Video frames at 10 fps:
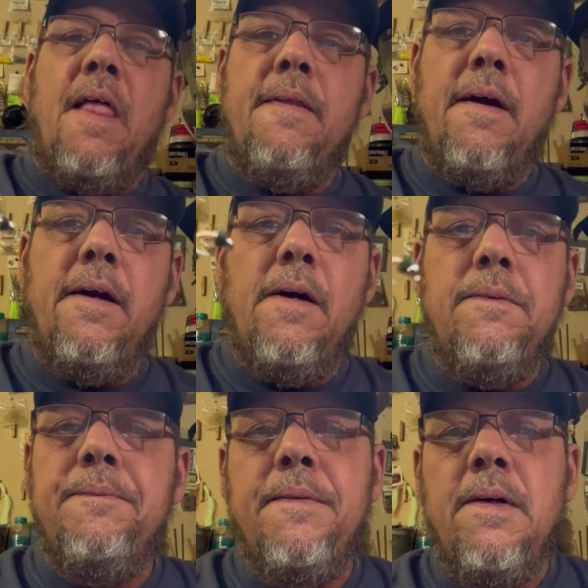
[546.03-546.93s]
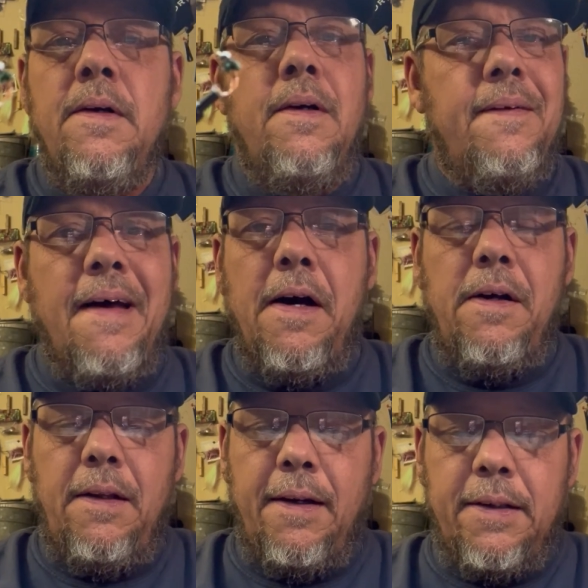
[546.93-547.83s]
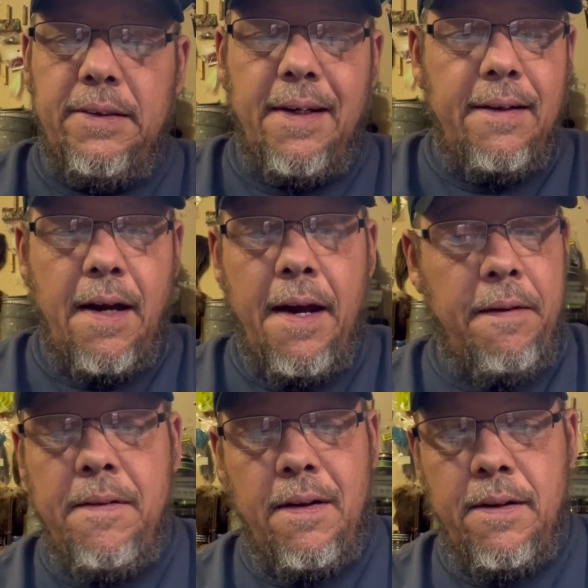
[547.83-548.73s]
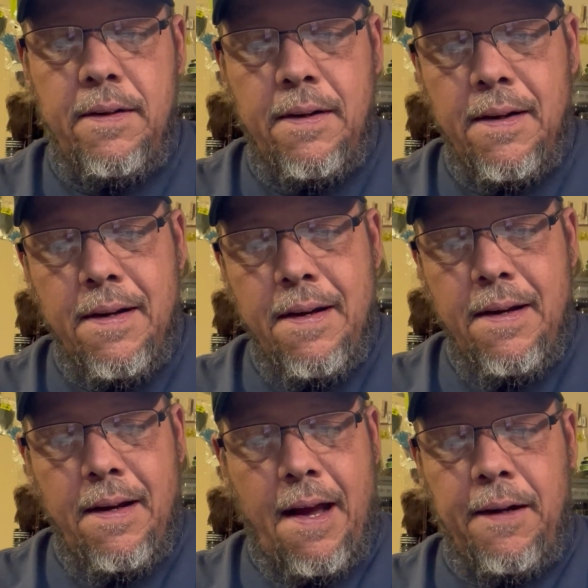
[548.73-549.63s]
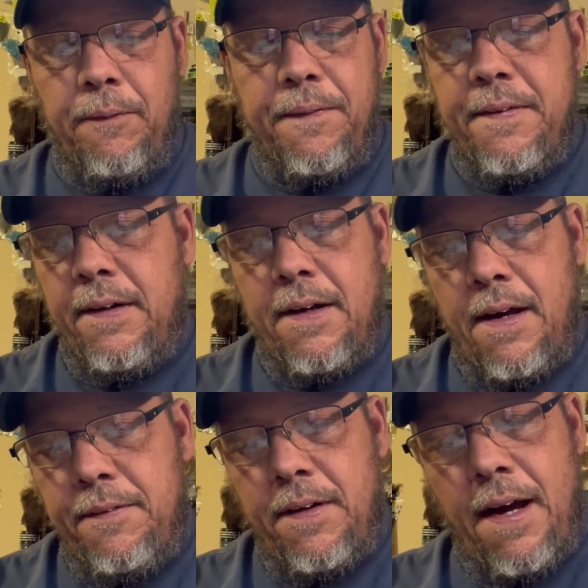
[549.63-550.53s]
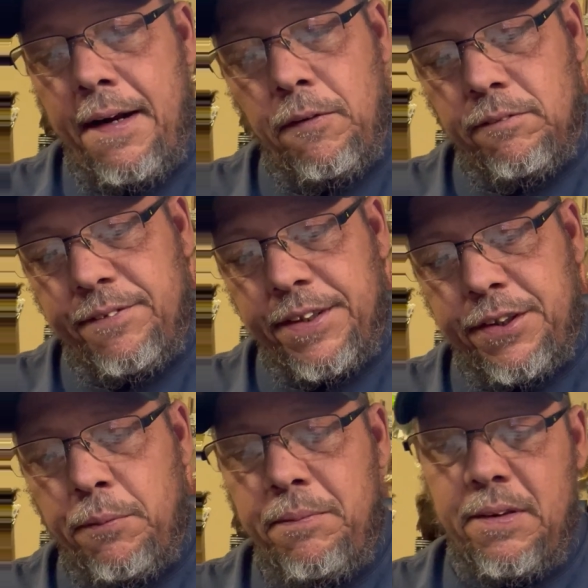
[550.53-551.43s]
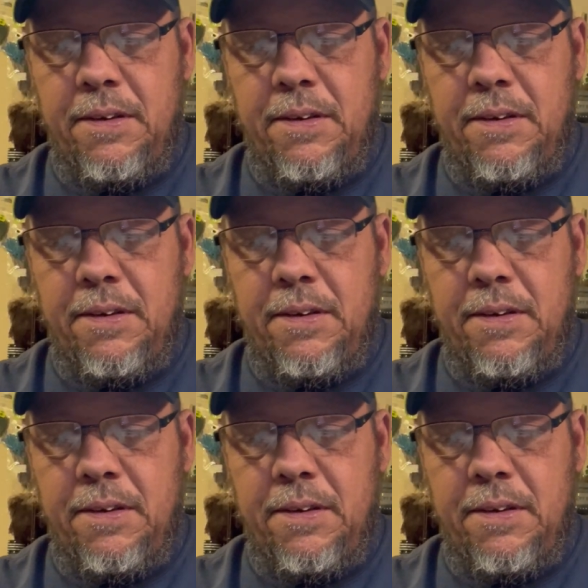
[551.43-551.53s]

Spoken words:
There you go. Now, like I said, I don't think I don't fish them.